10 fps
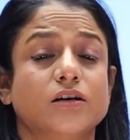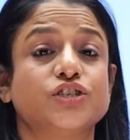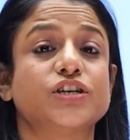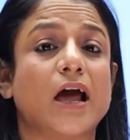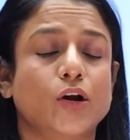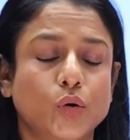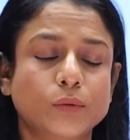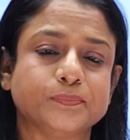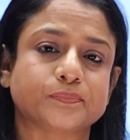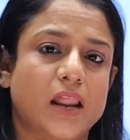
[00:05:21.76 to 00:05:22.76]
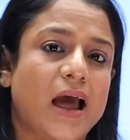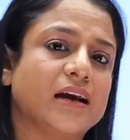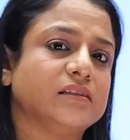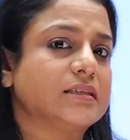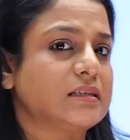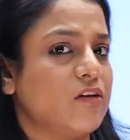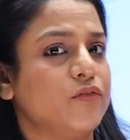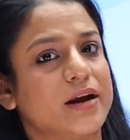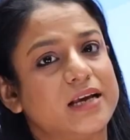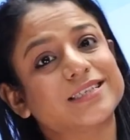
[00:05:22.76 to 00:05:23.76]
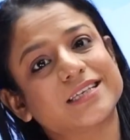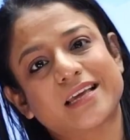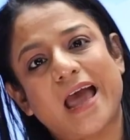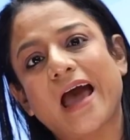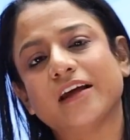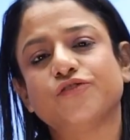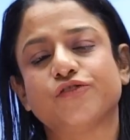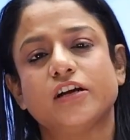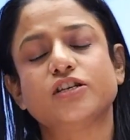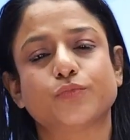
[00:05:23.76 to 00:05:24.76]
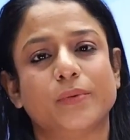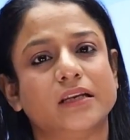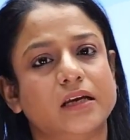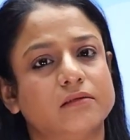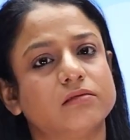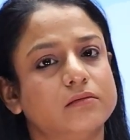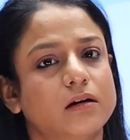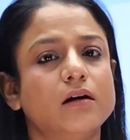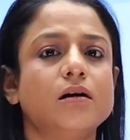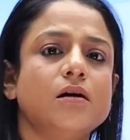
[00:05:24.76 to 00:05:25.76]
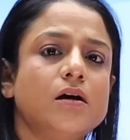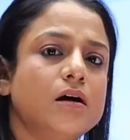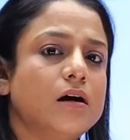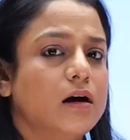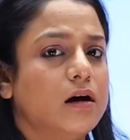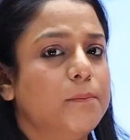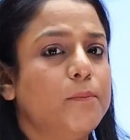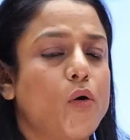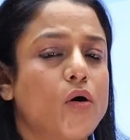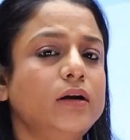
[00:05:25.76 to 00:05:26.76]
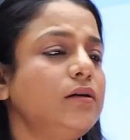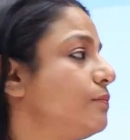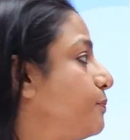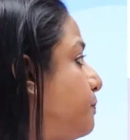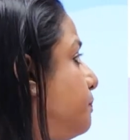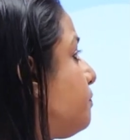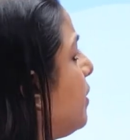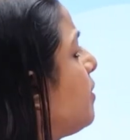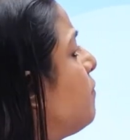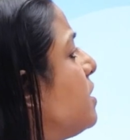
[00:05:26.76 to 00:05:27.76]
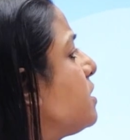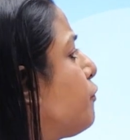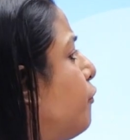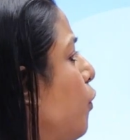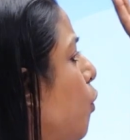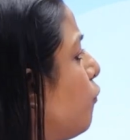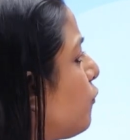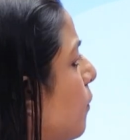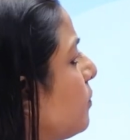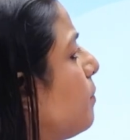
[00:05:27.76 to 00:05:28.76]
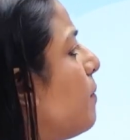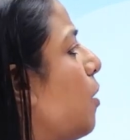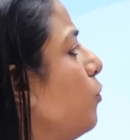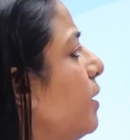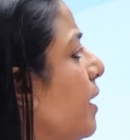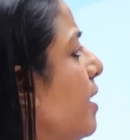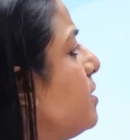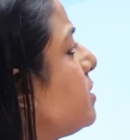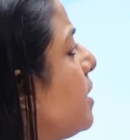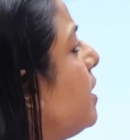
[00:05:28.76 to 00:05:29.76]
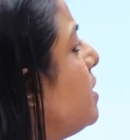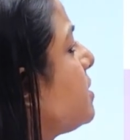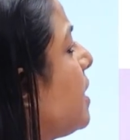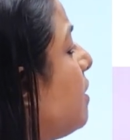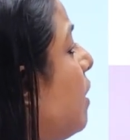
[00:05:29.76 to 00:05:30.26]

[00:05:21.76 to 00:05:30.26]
shallow, and the sun rays can reach beneath the pond. Rivers flow from the mountains, hills, and